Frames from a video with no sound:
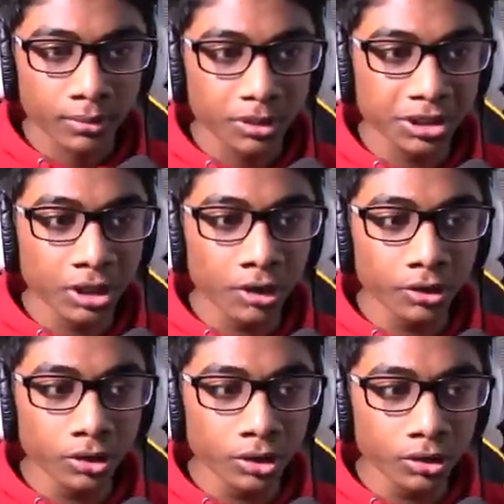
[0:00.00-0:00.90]
What you gonna
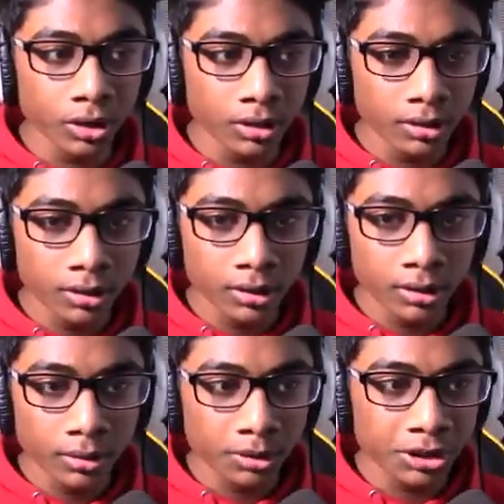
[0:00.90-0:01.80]
do, dude?
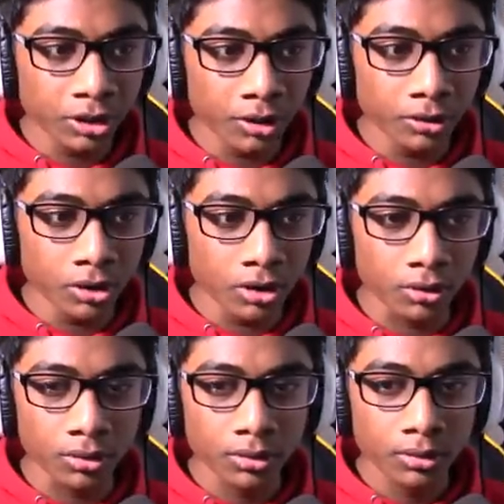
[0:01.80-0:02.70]
What you gonna
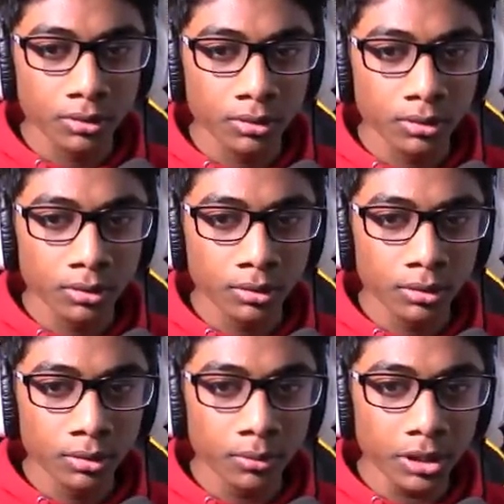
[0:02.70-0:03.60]
do?
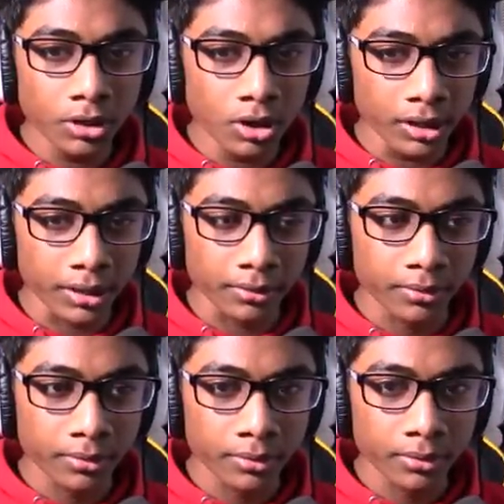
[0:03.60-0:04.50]
What are you doing?
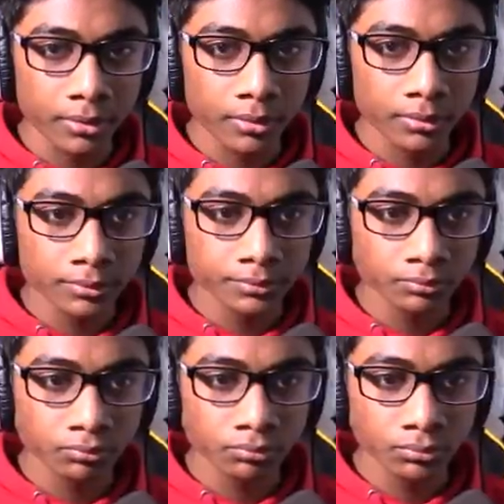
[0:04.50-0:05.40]
You're
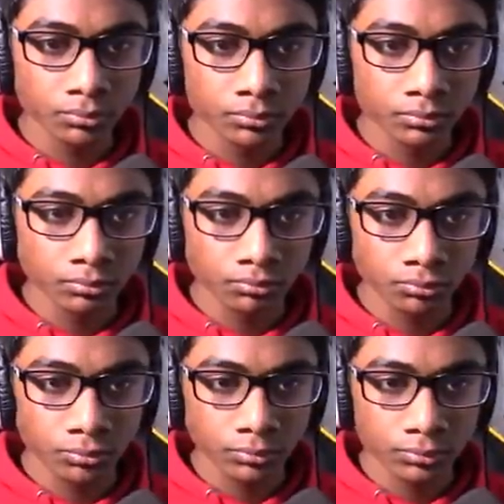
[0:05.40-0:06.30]
starting to get the
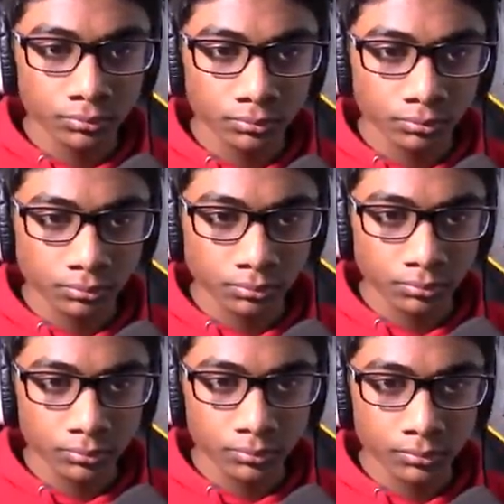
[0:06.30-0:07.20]
hang of this,
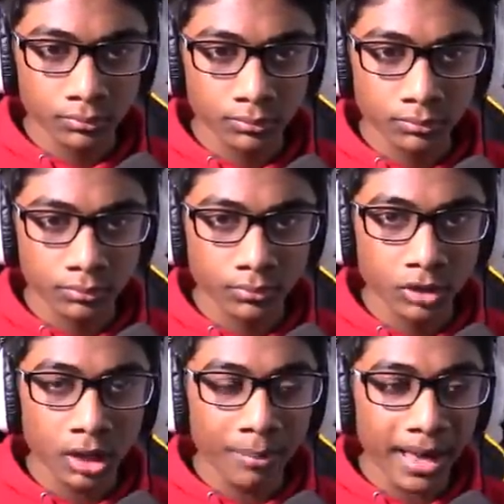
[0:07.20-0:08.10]
eh? Keep it up.
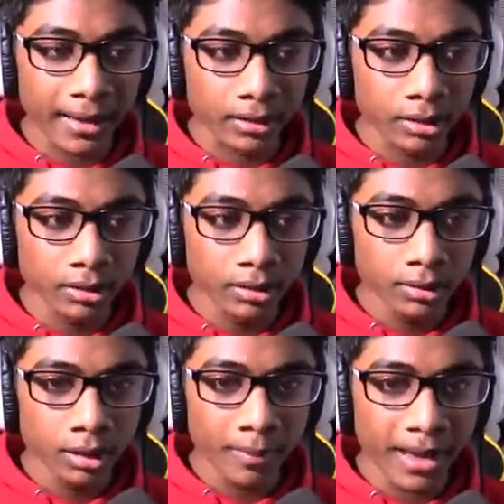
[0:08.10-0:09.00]
Come back.
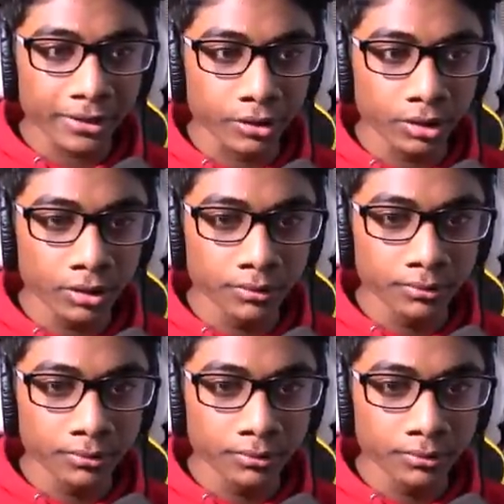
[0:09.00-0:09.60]
Come back, dude.